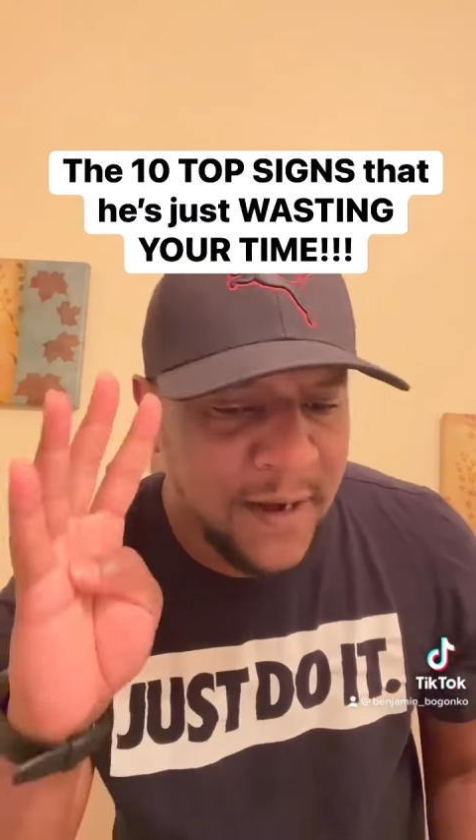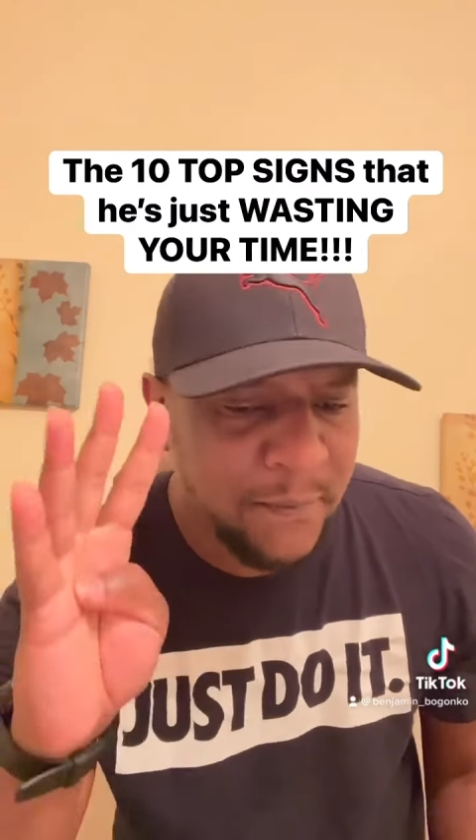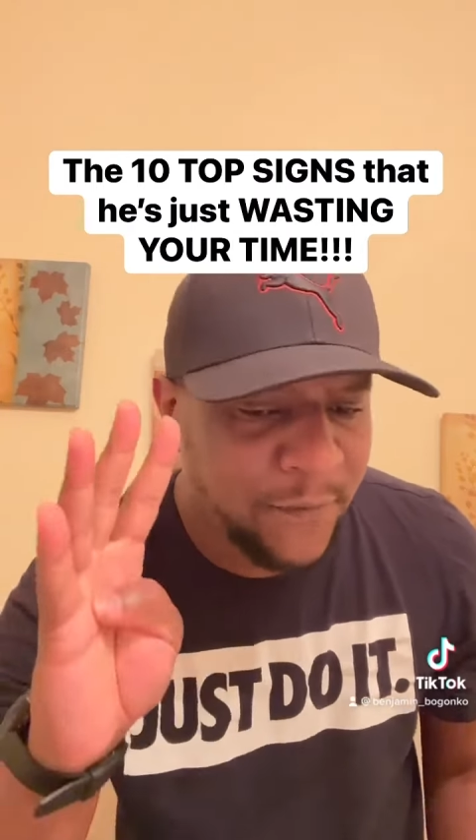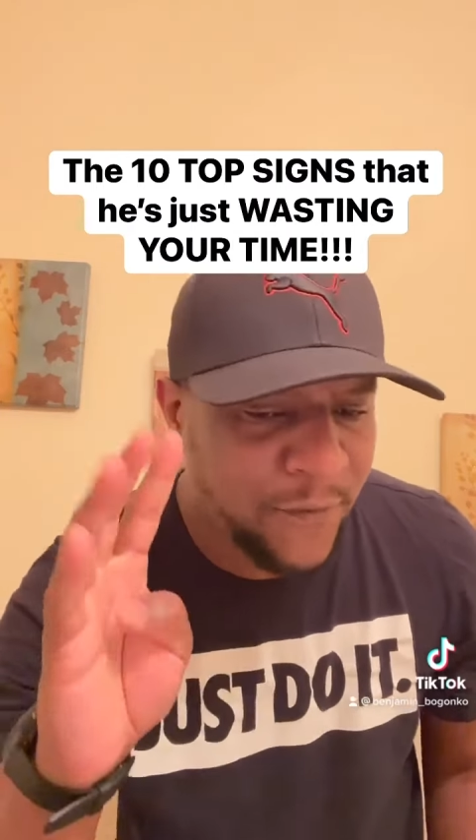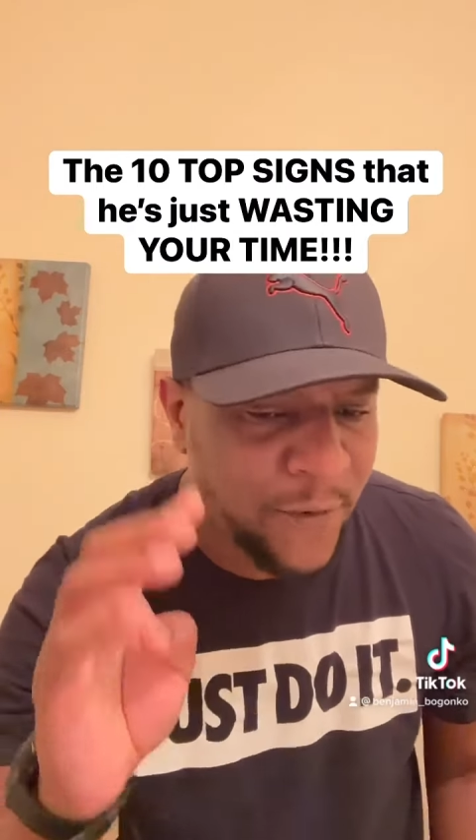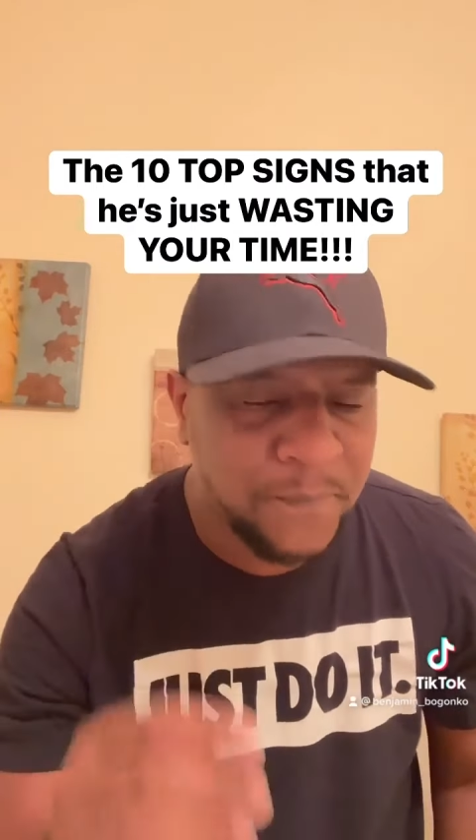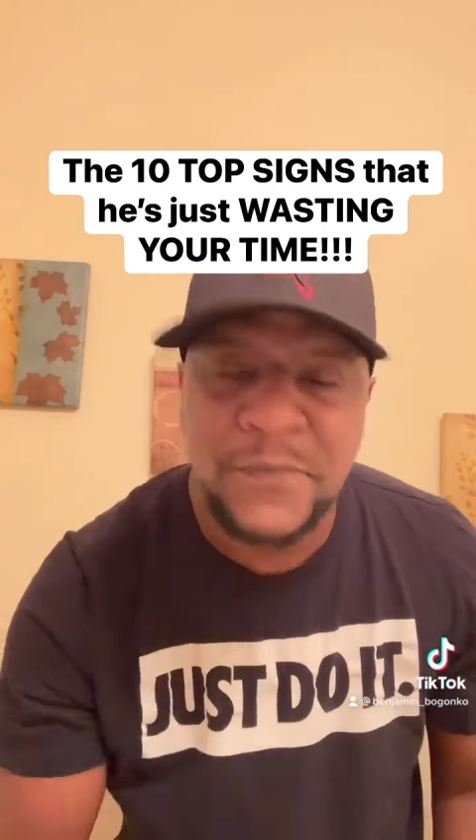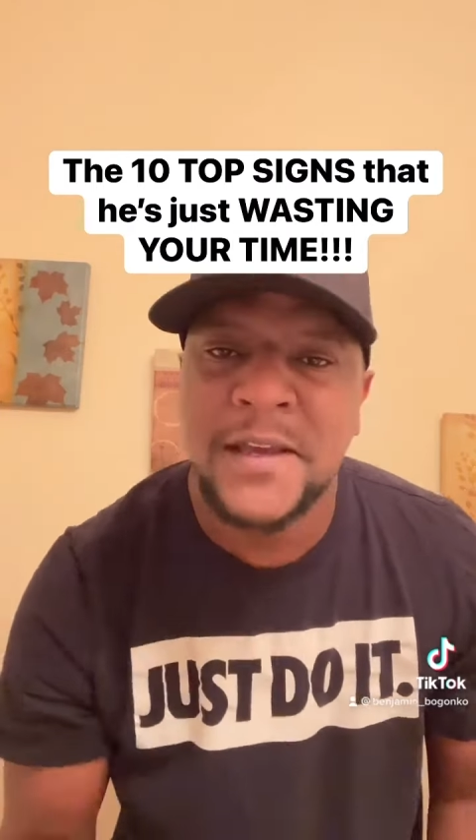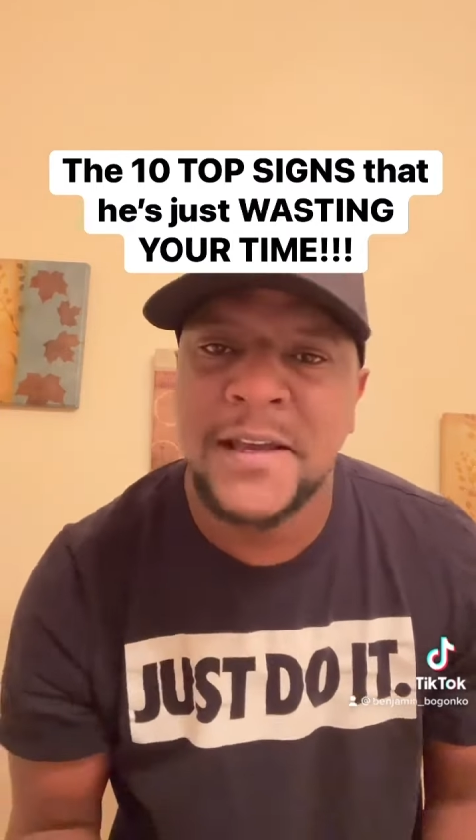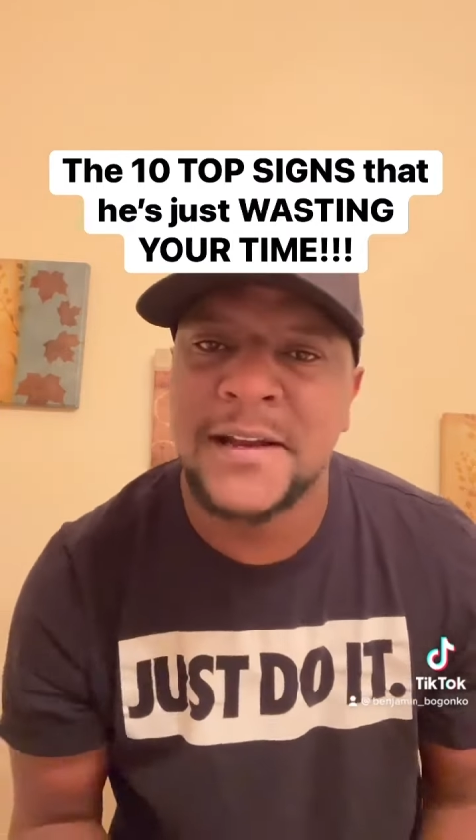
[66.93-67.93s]
Number four,
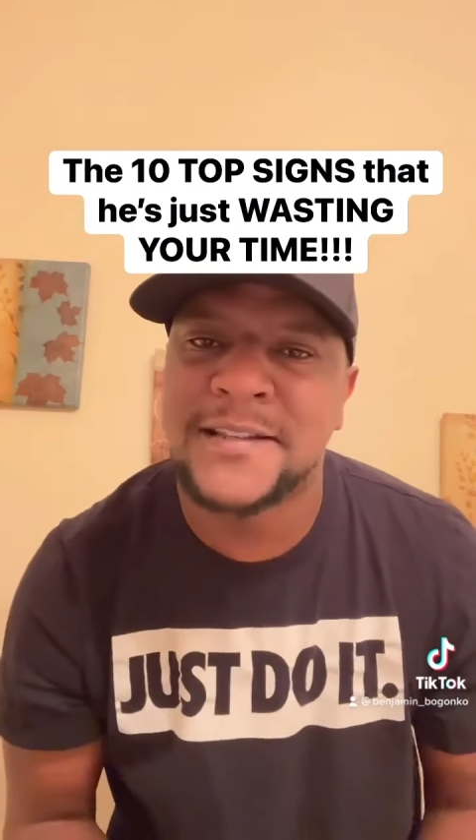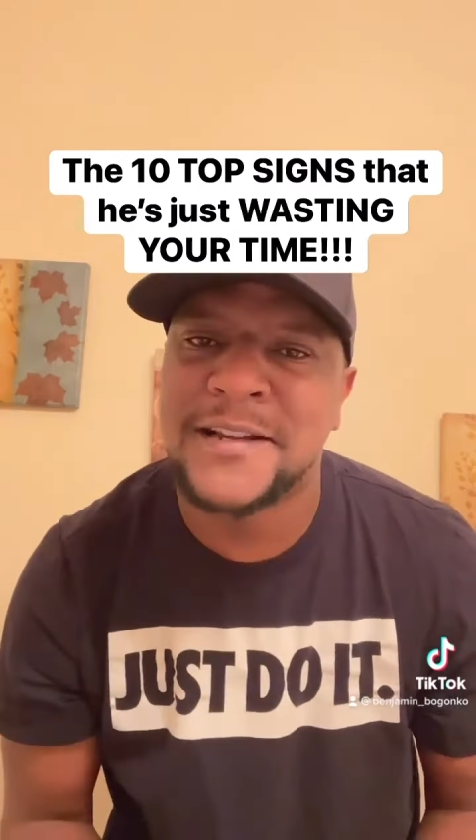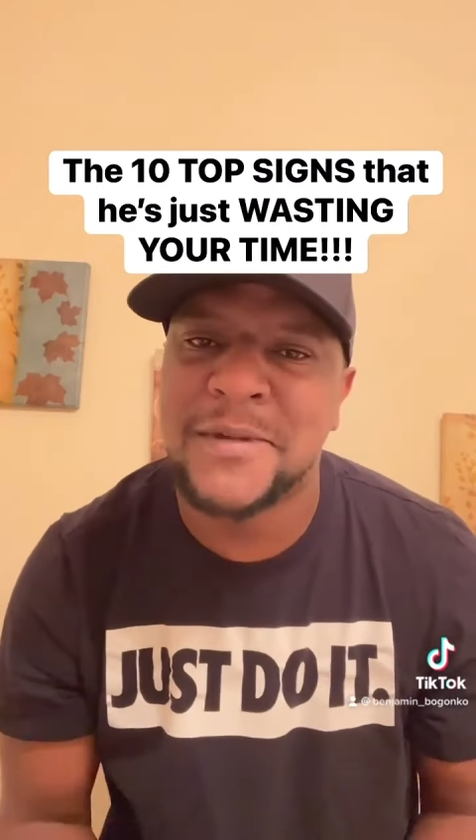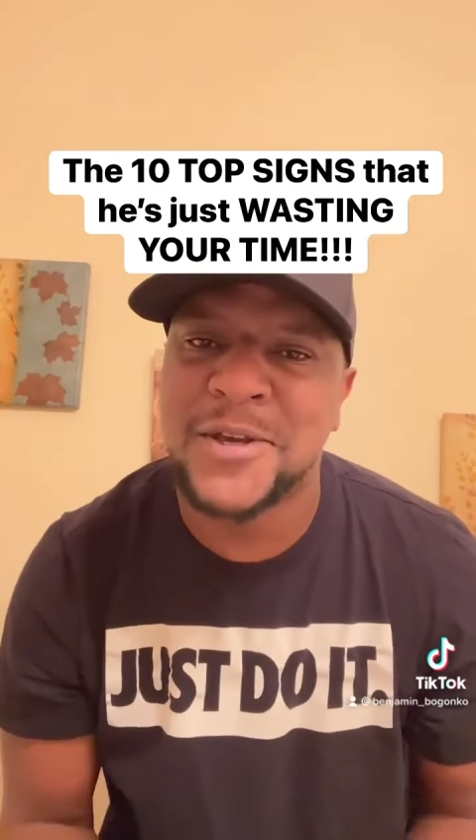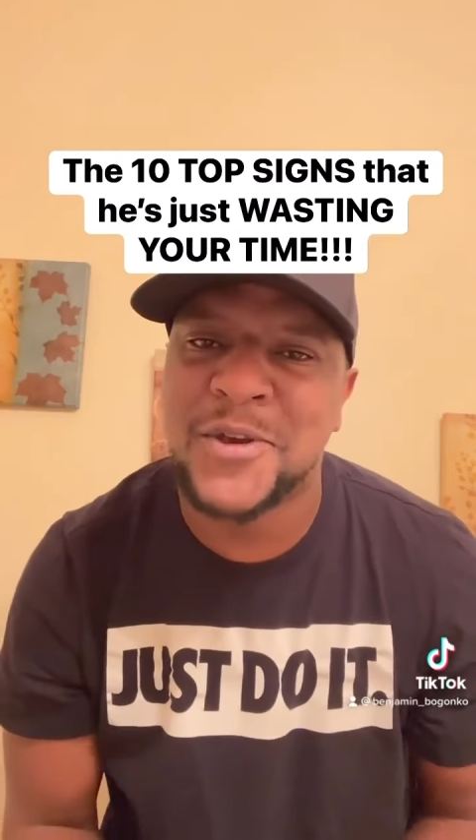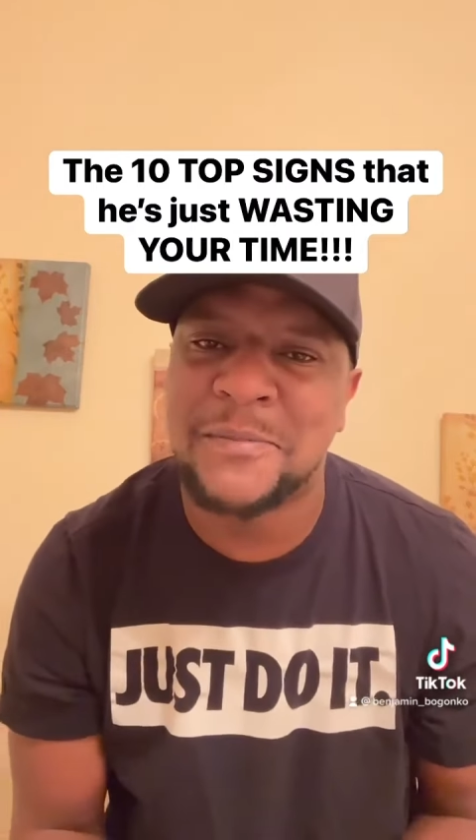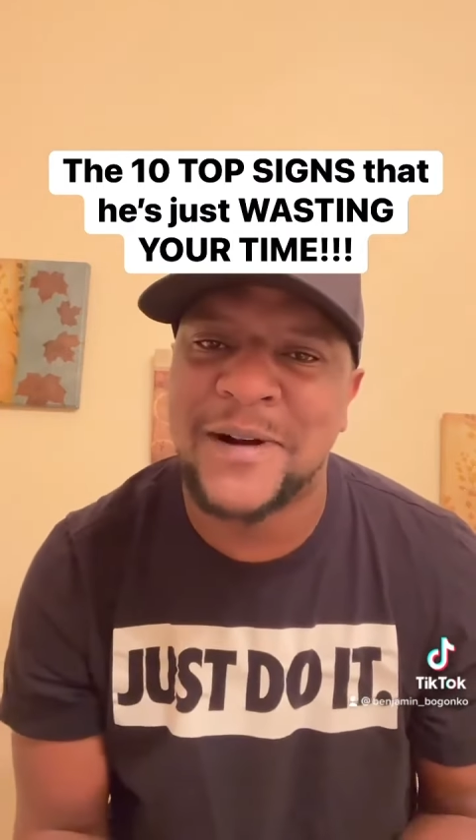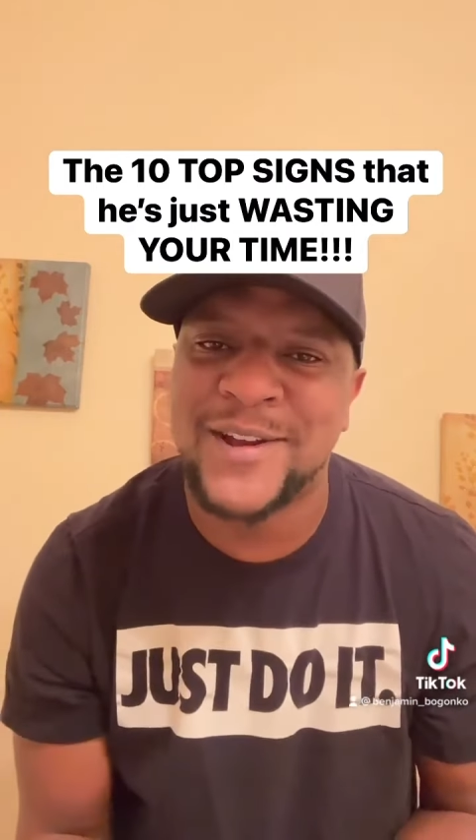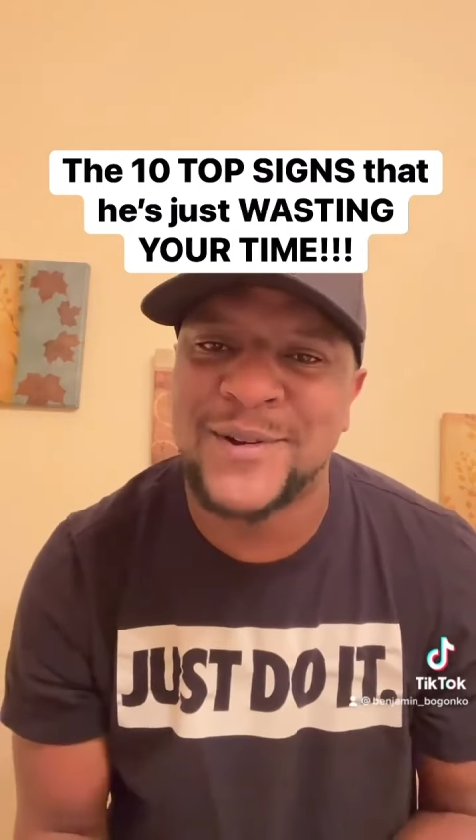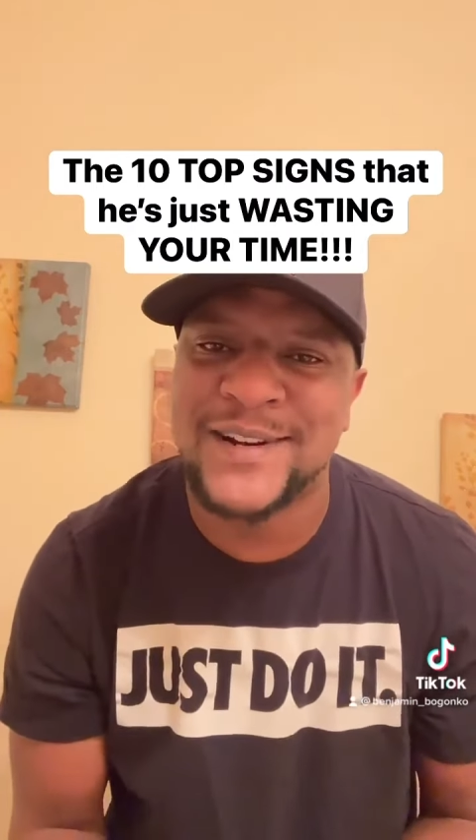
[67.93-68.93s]
he doesn't make you a
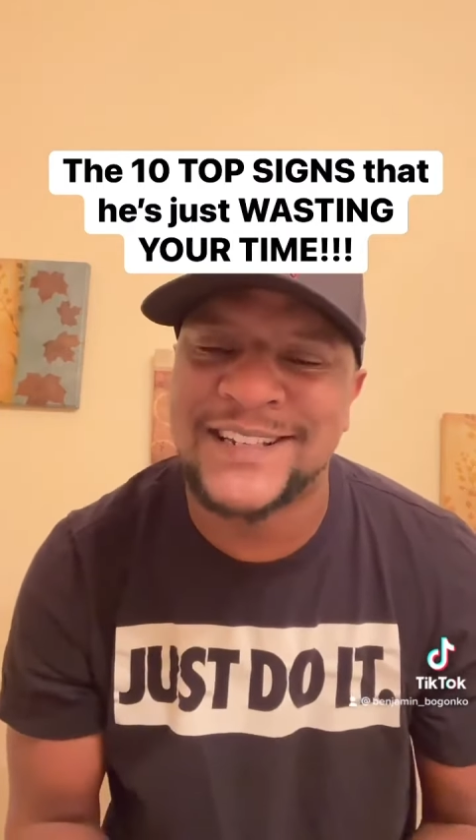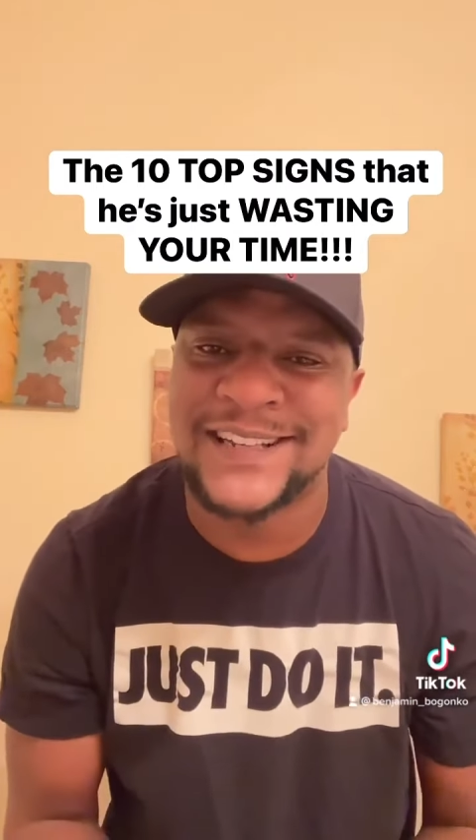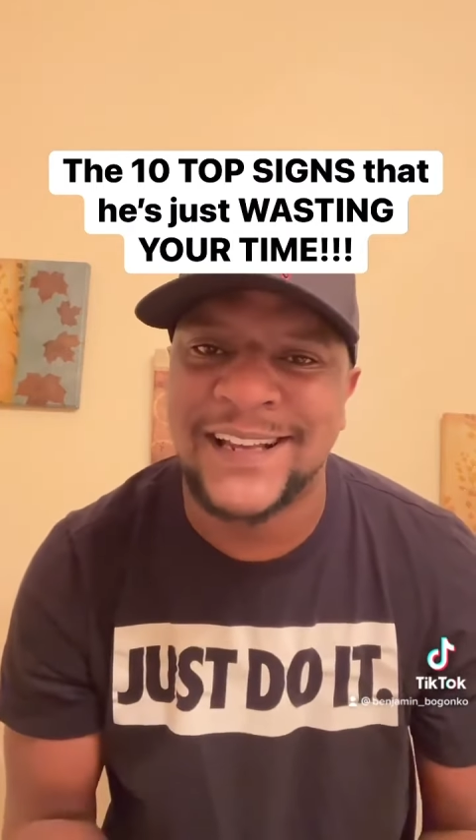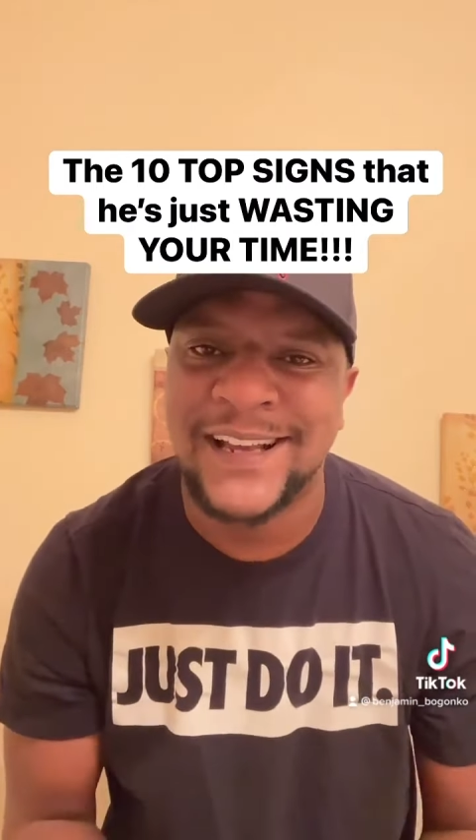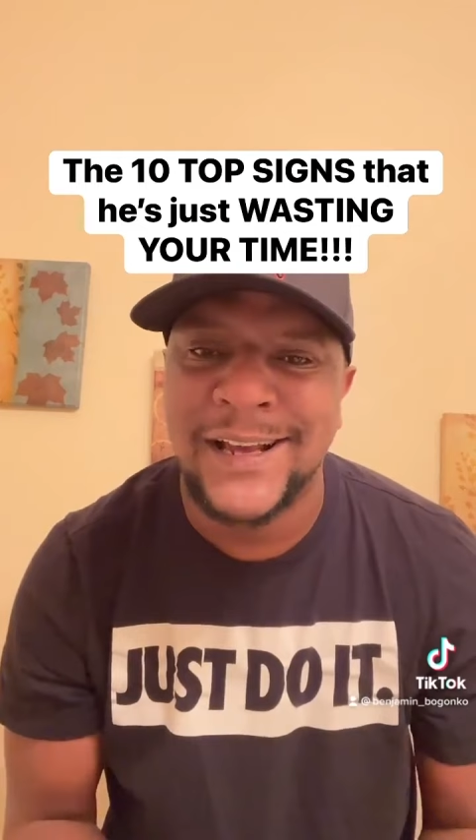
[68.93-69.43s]
priority.